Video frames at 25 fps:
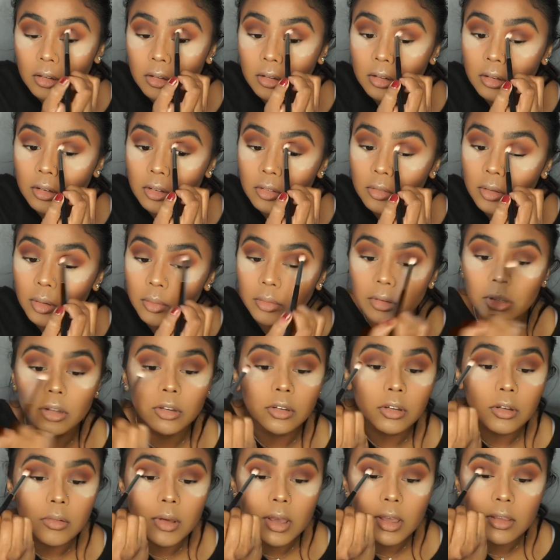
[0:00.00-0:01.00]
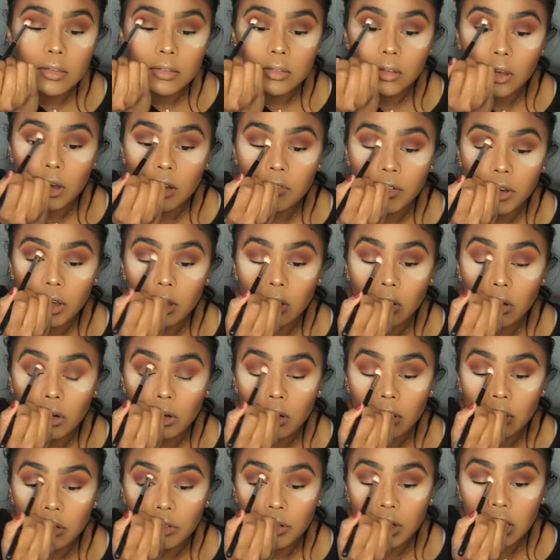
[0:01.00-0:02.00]
Because what I'm going to do is sort of a
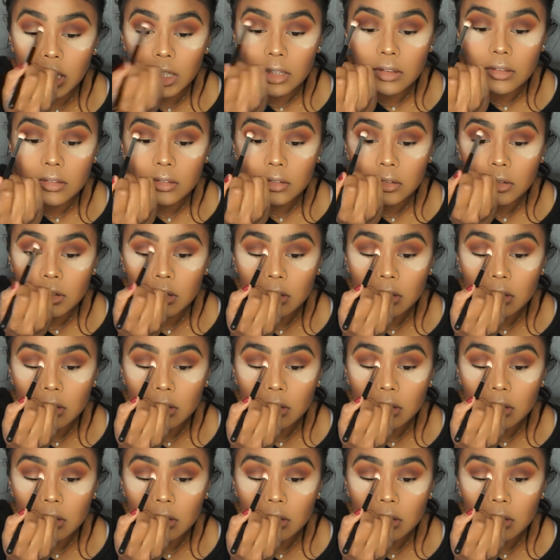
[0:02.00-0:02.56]
cut crease